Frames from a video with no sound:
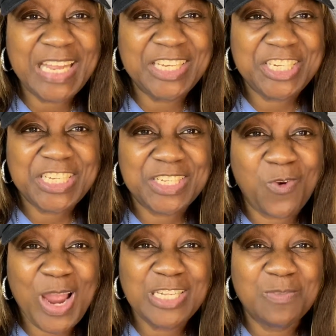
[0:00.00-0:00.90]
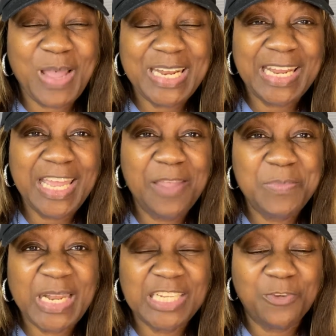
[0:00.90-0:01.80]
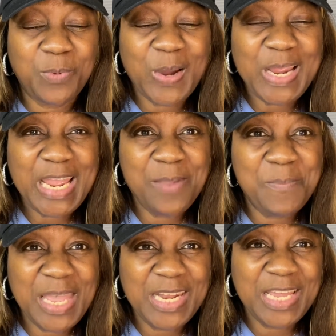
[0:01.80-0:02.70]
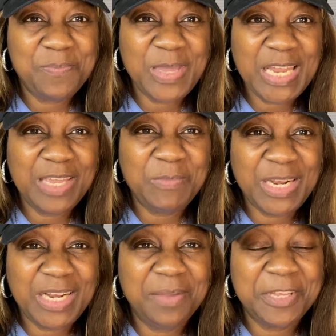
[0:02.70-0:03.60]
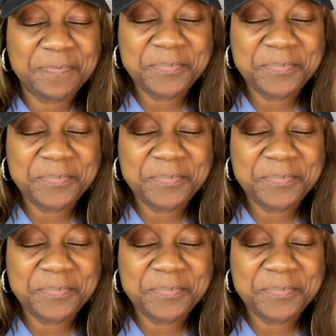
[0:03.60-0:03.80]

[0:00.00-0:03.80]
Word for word: In Jesus Christ's mighty name that I do pray. Amen, amen, amen, and amen.